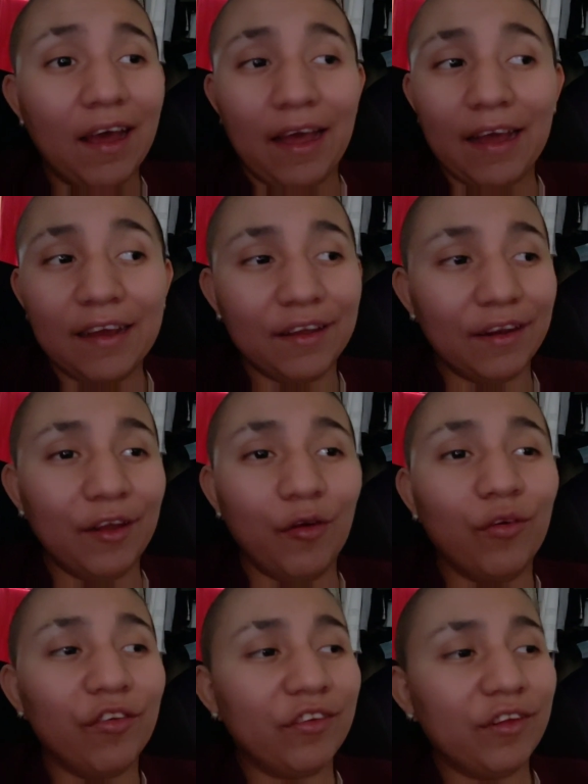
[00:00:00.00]
I couldn't
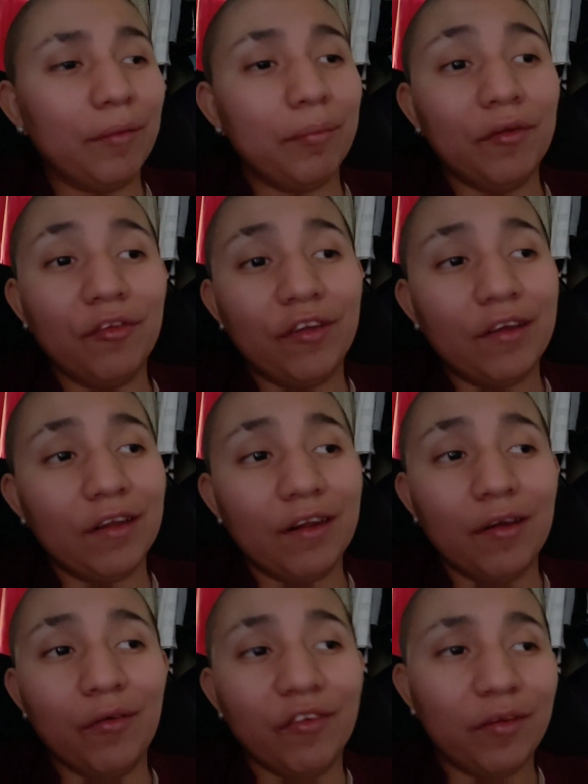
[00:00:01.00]
go to sleep and she
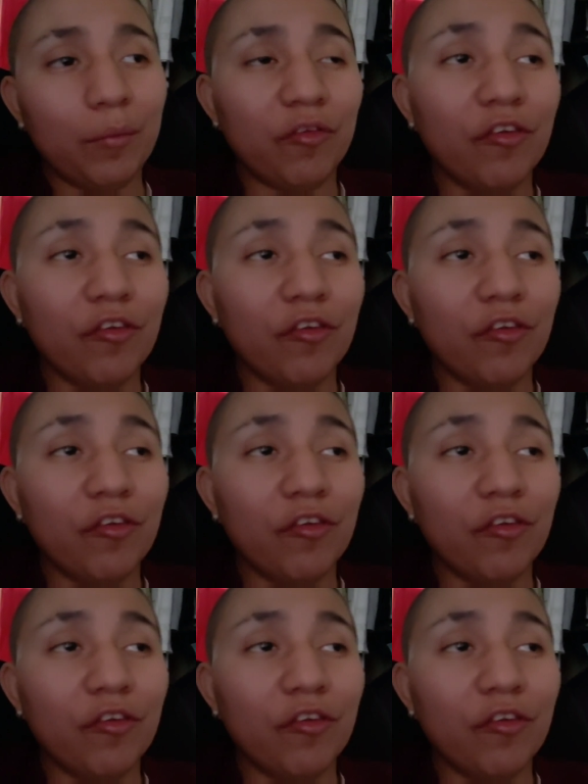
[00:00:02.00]
couldn't go to sleep.